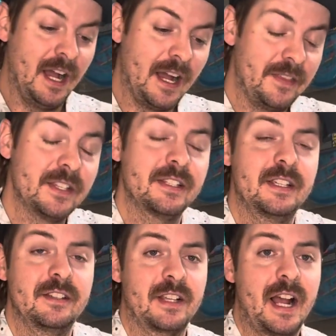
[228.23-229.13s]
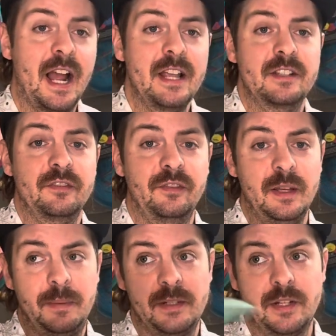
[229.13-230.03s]
This thing is a hyzer
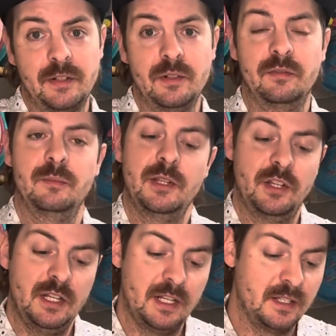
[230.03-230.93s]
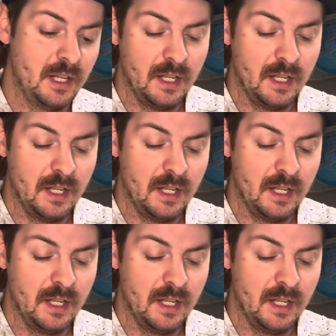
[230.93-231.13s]
flip and turnover machine.